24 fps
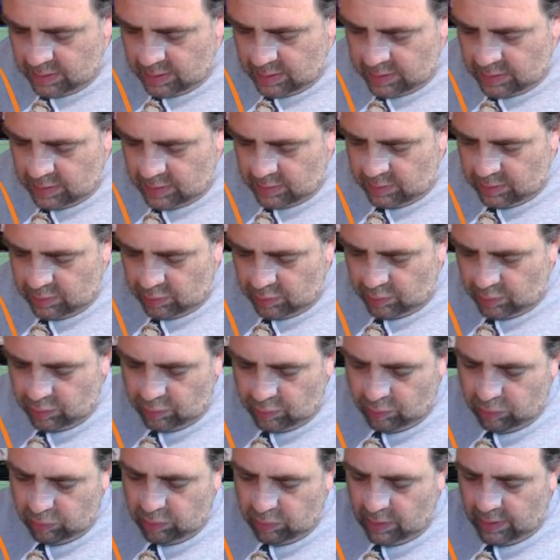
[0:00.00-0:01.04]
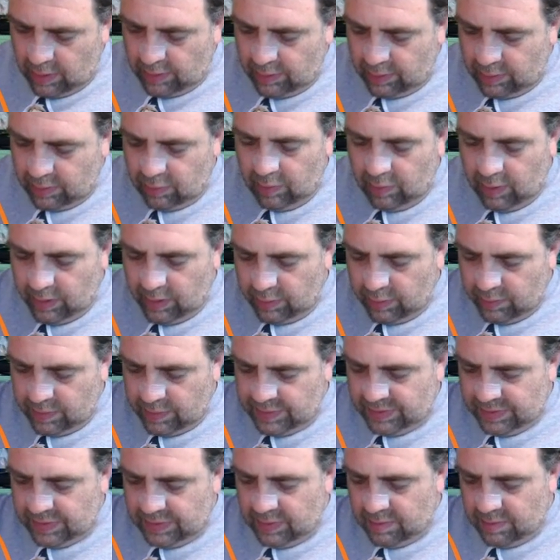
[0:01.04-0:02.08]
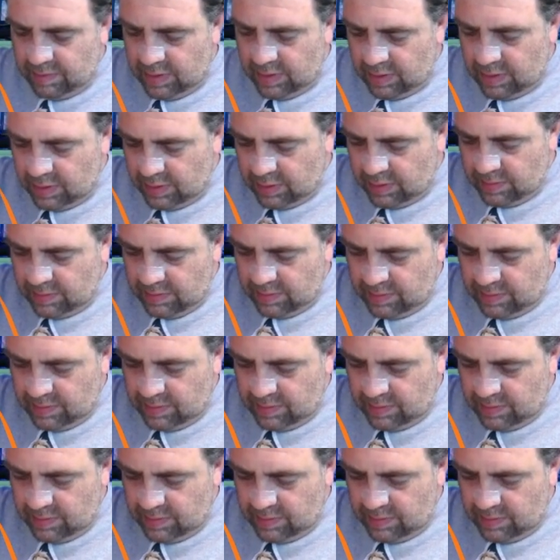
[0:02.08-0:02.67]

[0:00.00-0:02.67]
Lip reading: a little clockwise here. I'm going to